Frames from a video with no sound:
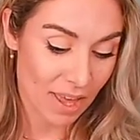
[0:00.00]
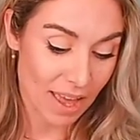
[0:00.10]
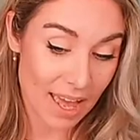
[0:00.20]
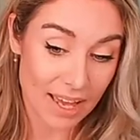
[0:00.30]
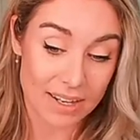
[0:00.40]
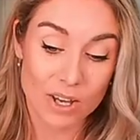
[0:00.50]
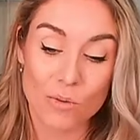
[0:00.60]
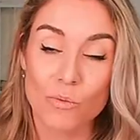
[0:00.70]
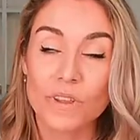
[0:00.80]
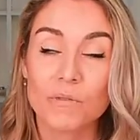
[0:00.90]
And
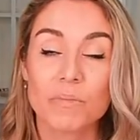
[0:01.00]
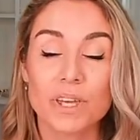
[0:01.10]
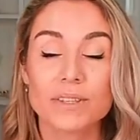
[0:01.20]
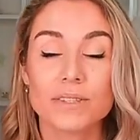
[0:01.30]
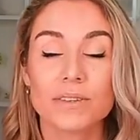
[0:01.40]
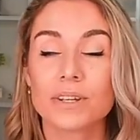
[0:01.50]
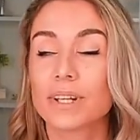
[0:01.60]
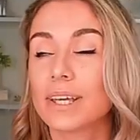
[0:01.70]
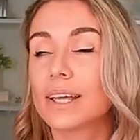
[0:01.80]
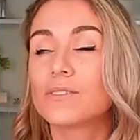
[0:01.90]
with Beats, you're going
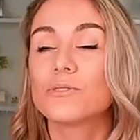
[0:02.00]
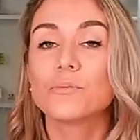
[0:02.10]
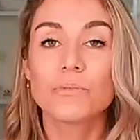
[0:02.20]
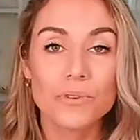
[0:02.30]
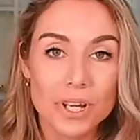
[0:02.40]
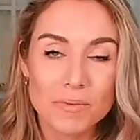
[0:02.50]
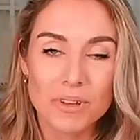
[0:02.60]
to get supreme